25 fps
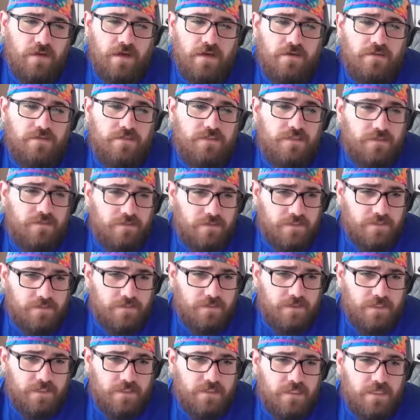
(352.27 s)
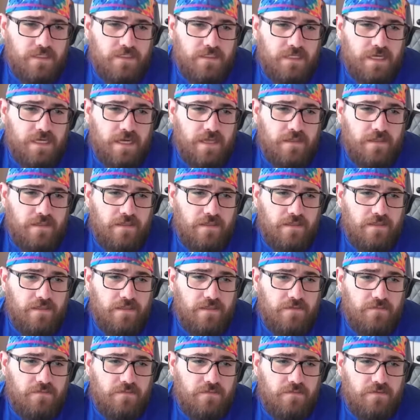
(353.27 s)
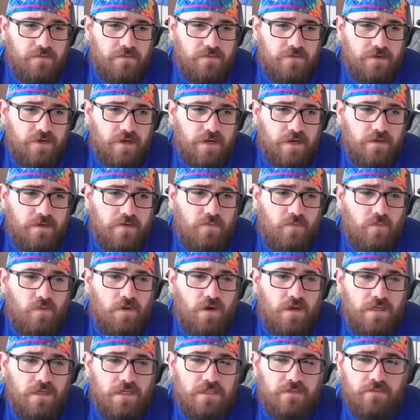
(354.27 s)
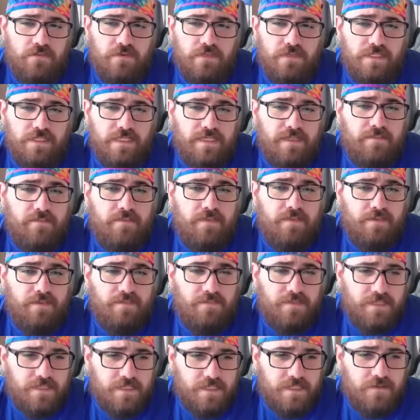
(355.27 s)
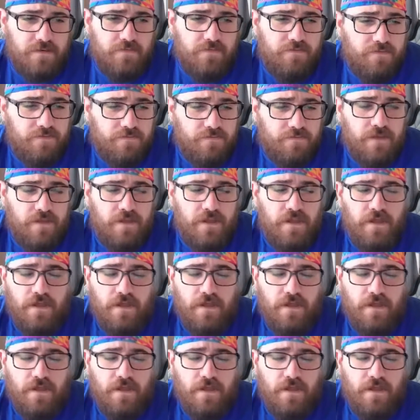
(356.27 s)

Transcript: I also expect Josh Allen to try to want to redeem himself